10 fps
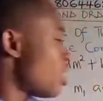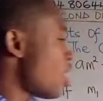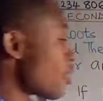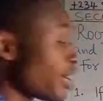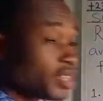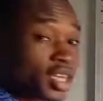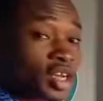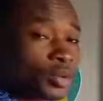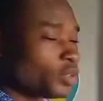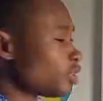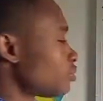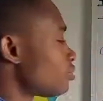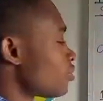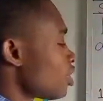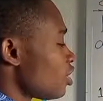All right, take note.
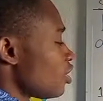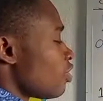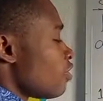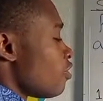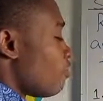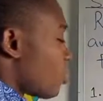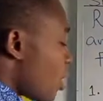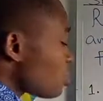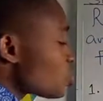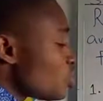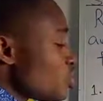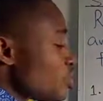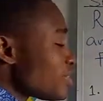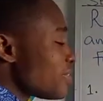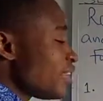For us to
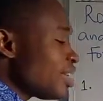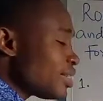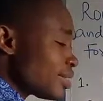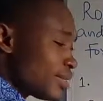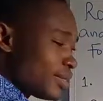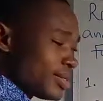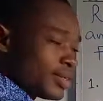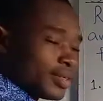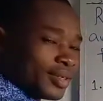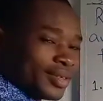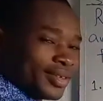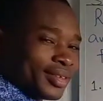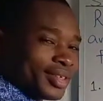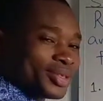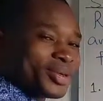use this
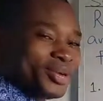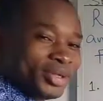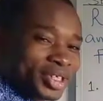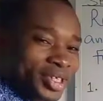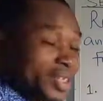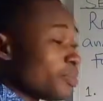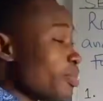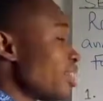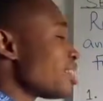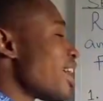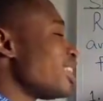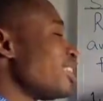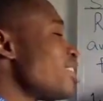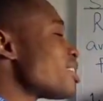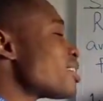solution, it means
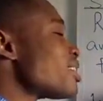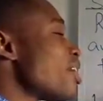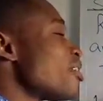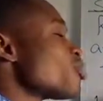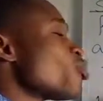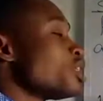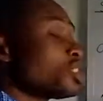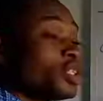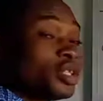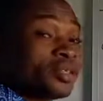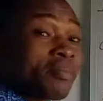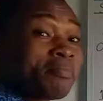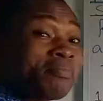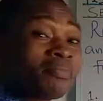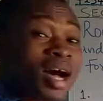that this auxiliary equation
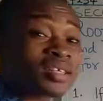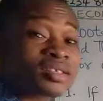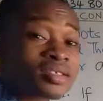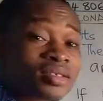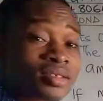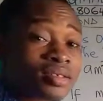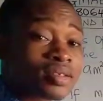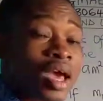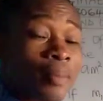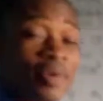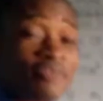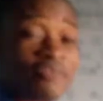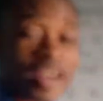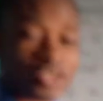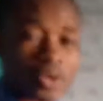must be
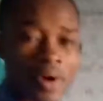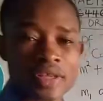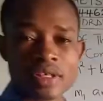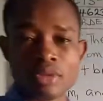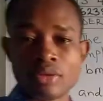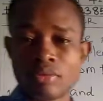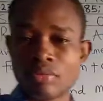factorizable.